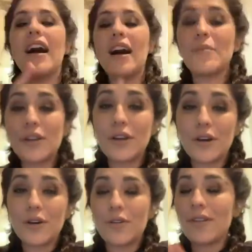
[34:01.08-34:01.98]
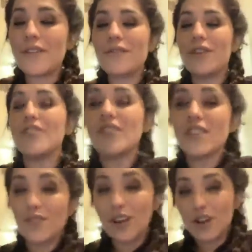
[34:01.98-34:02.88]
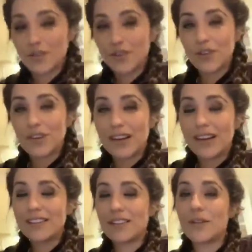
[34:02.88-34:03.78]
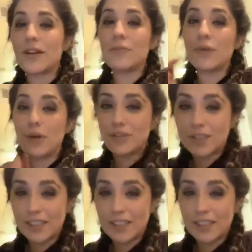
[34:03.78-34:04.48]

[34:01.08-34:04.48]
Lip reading: I'm going to go finish this vlog for you guys so I can post